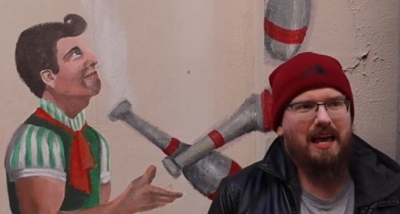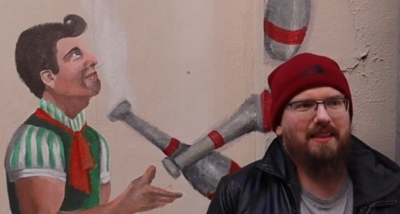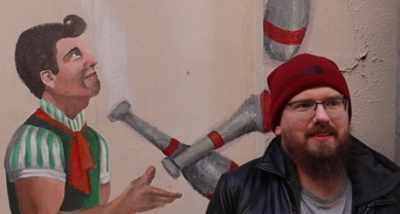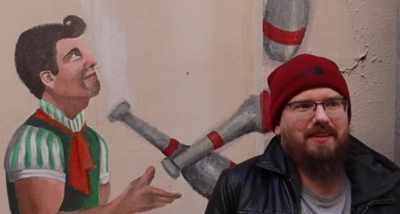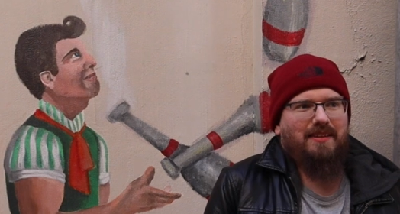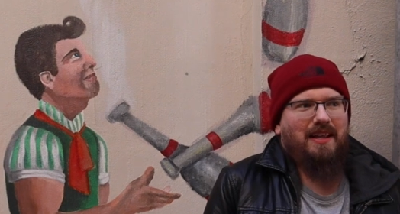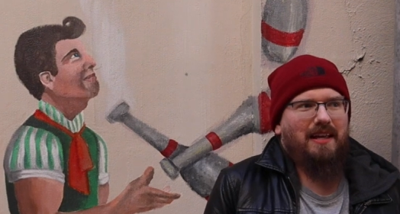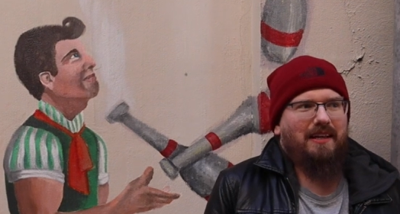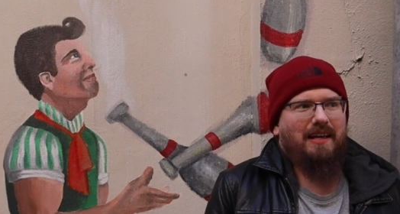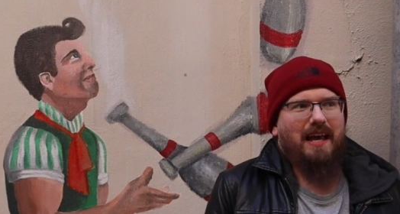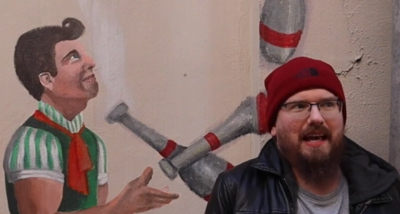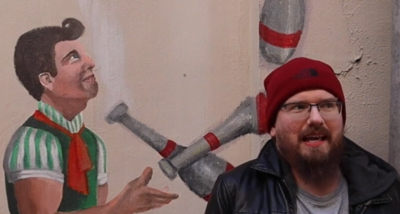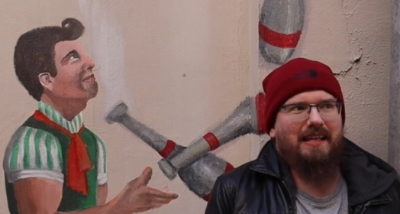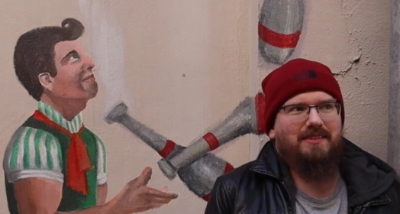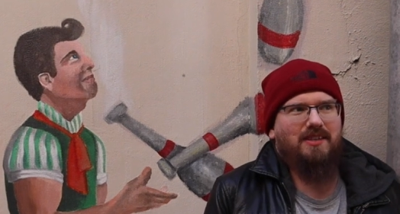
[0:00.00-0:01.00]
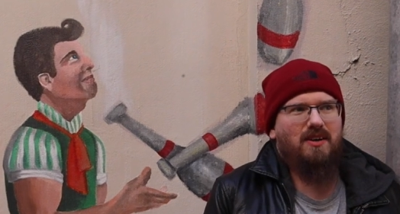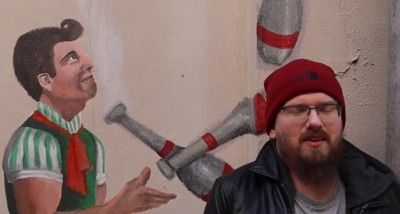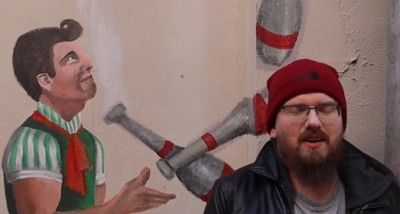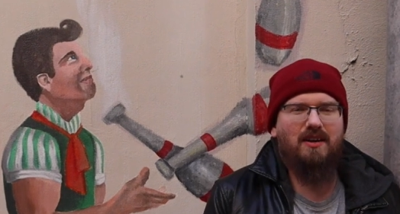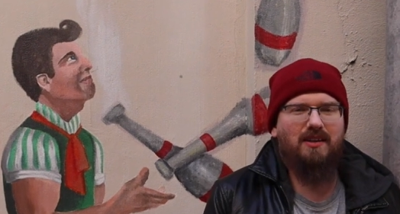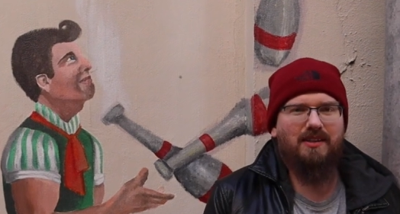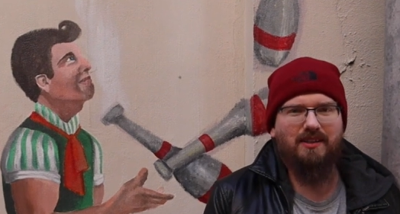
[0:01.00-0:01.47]
Speaker 1: And then, like, it's
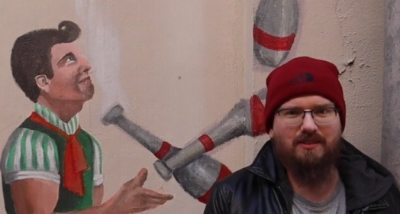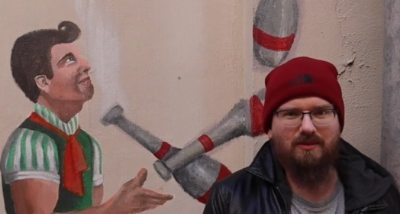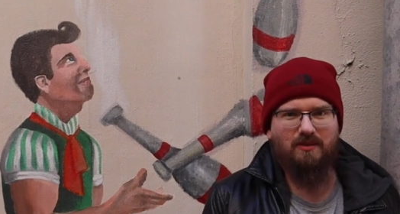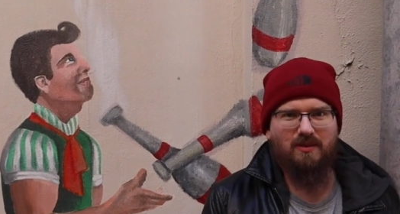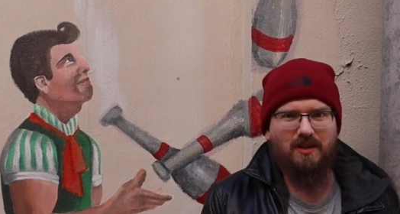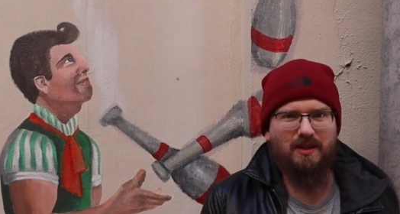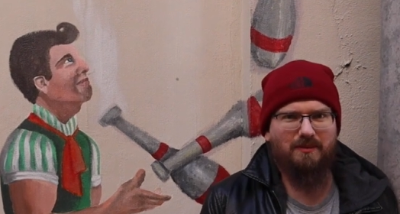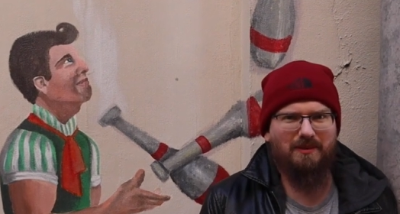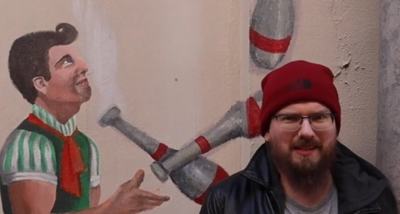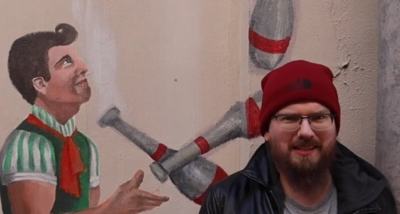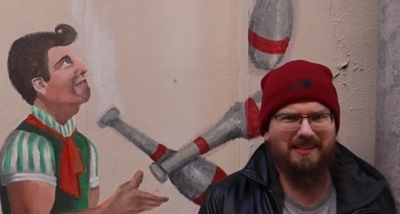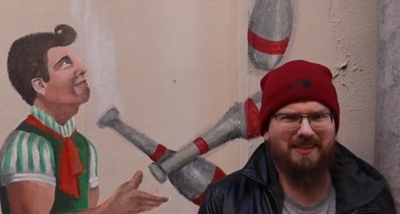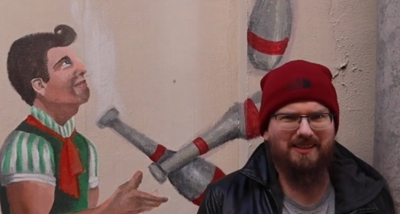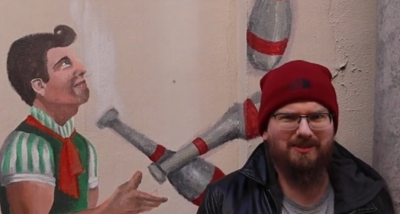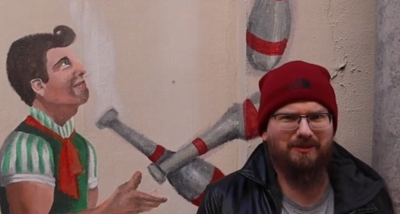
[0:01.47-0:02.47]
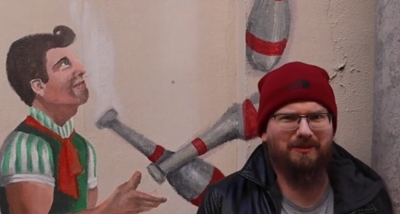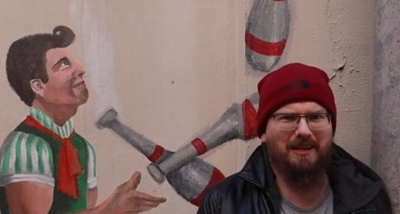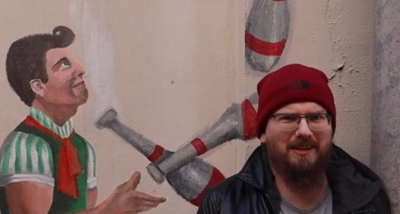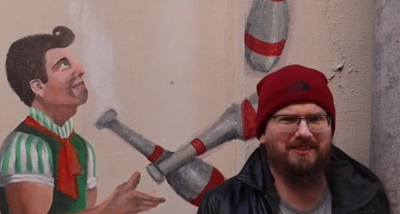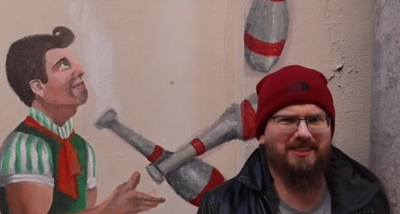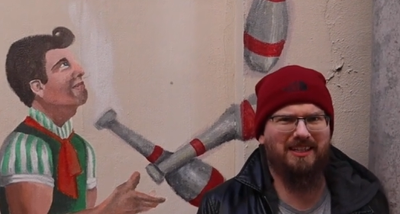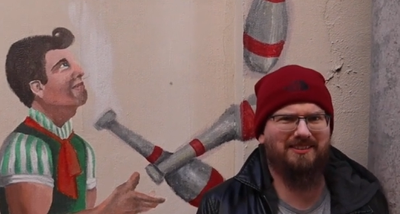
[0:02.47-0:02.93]
all honky-dory when he is
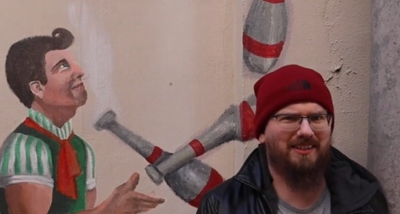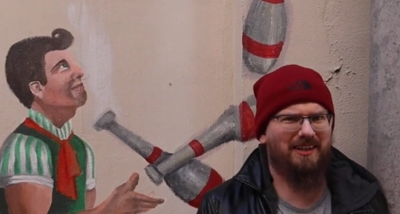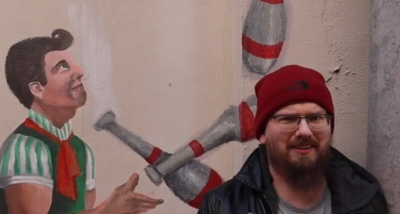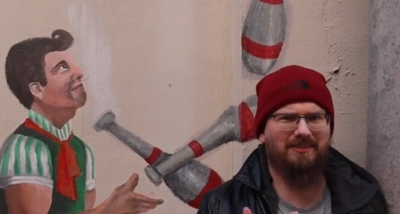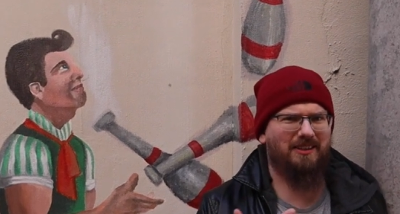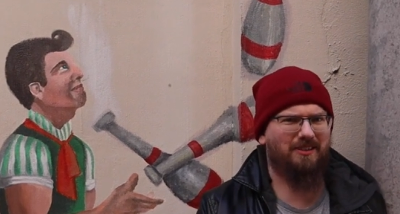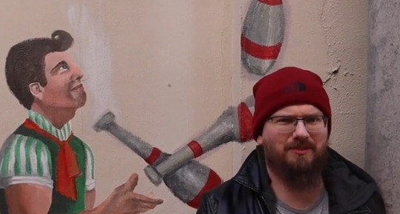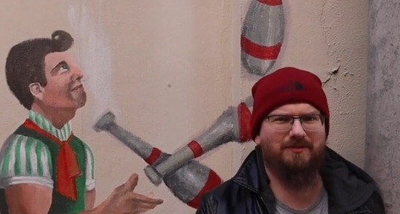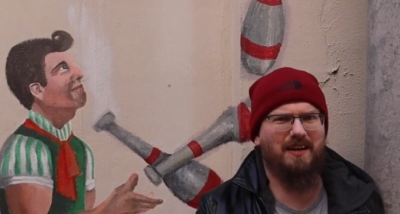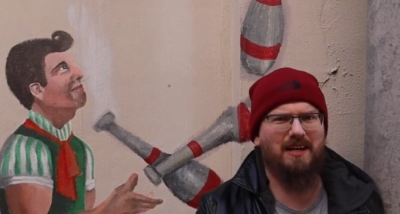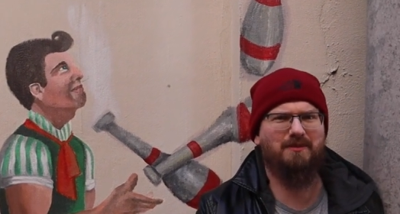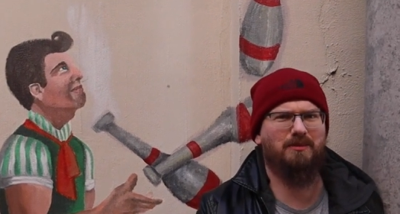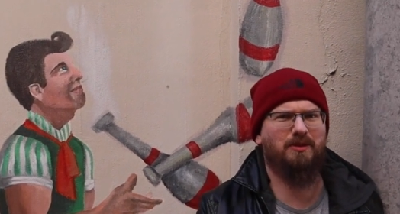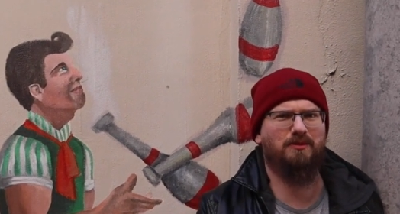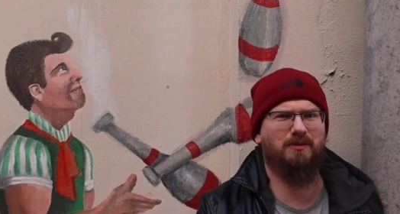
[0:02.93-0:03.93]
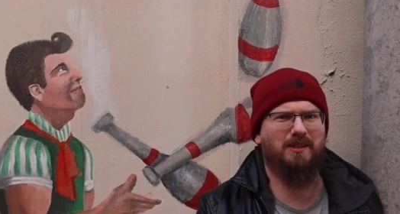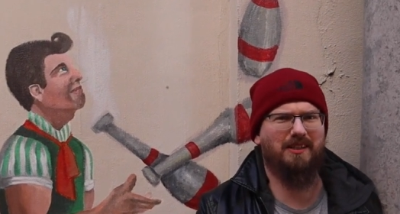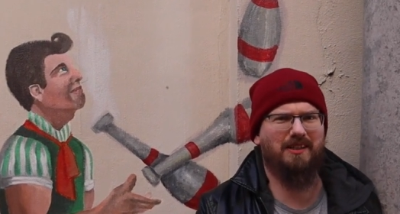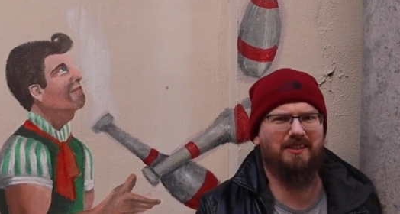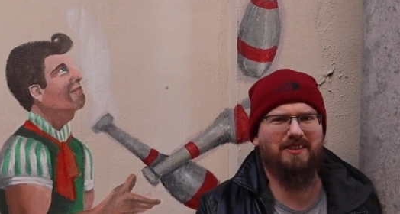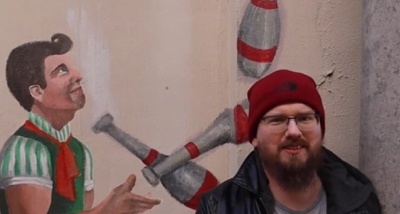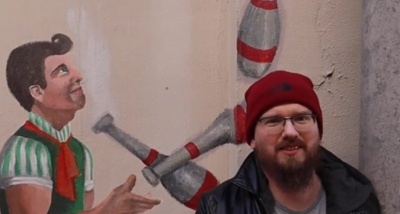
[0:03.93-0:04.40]
around. She acts like everything's fine
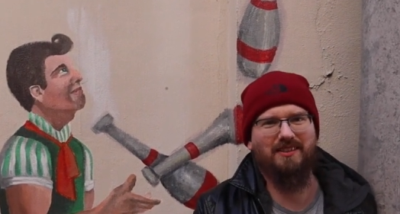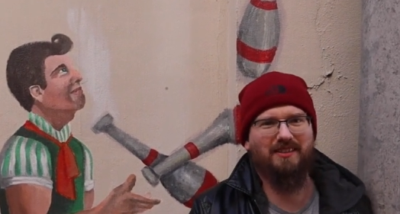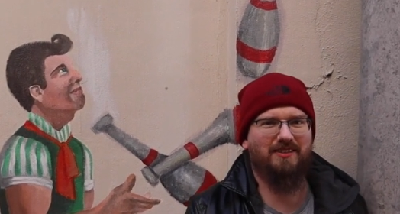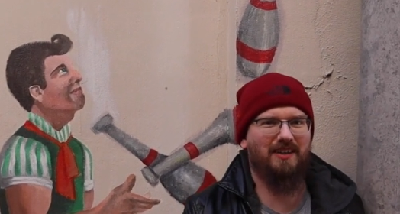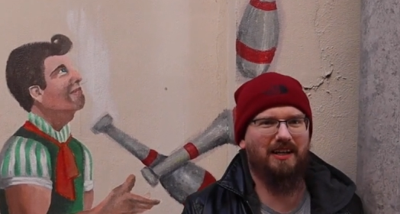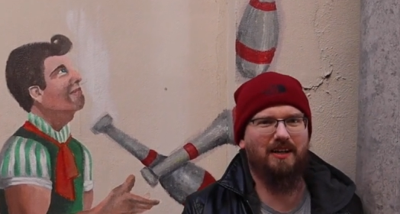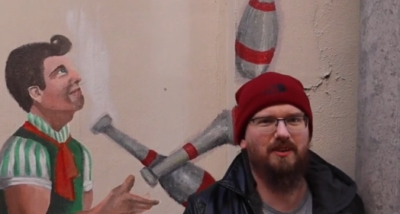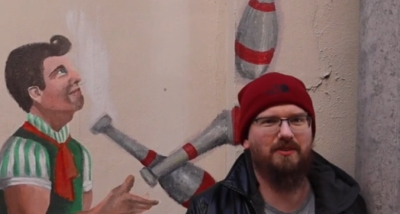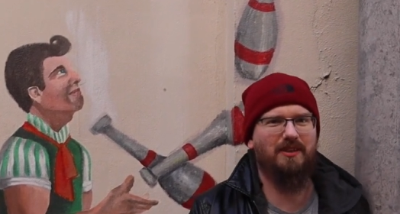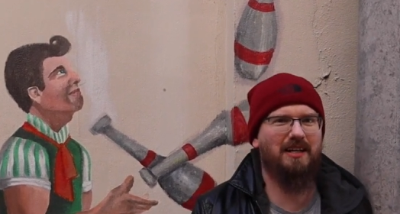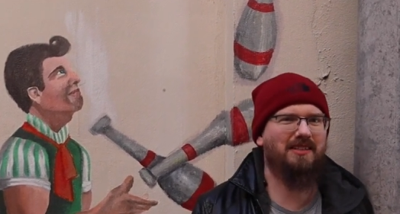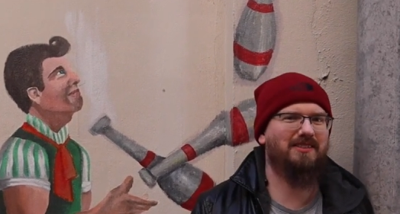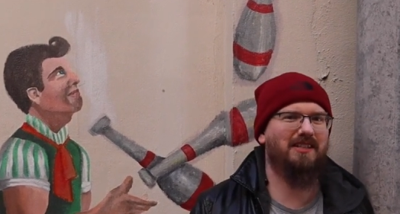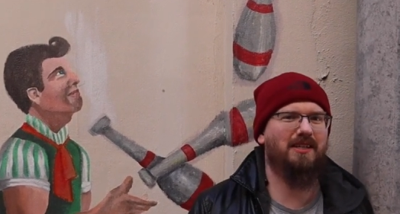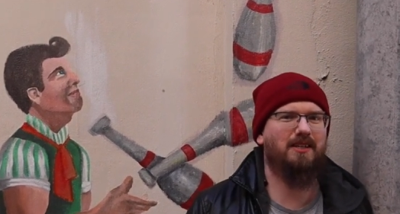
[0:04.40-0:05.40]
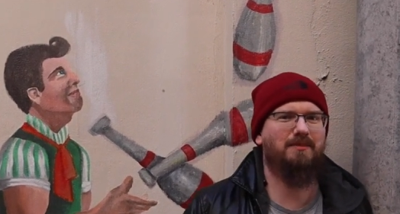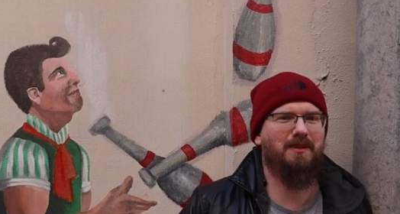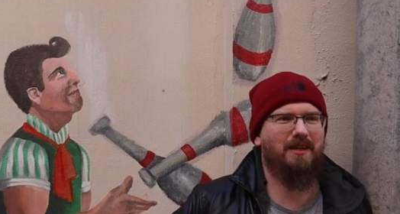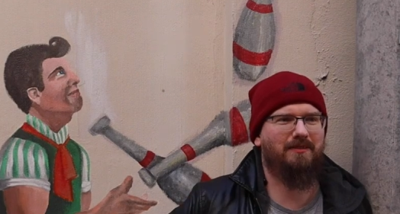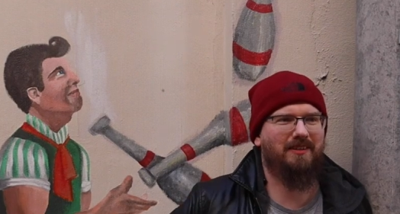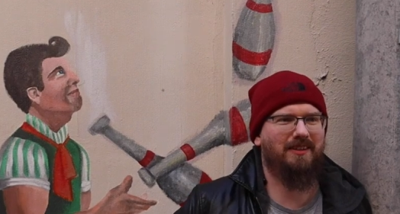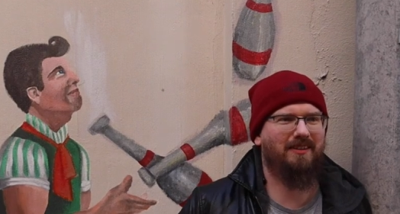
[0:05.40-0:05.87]
between us and is, like, all nice to
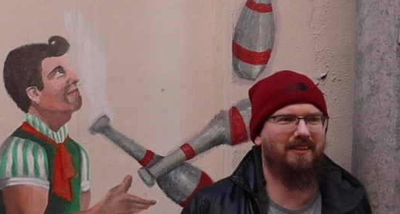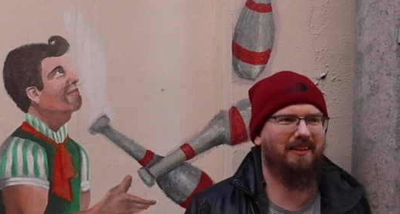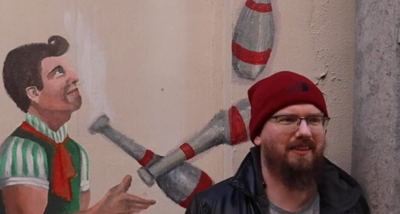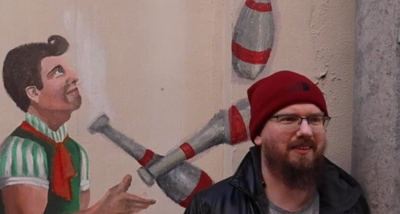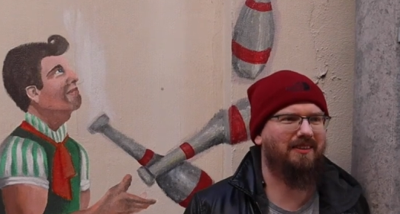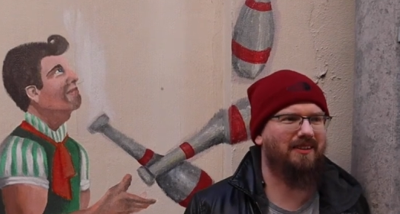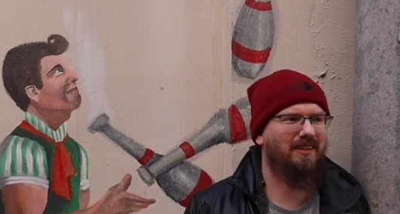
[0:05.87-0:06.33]
him and everything.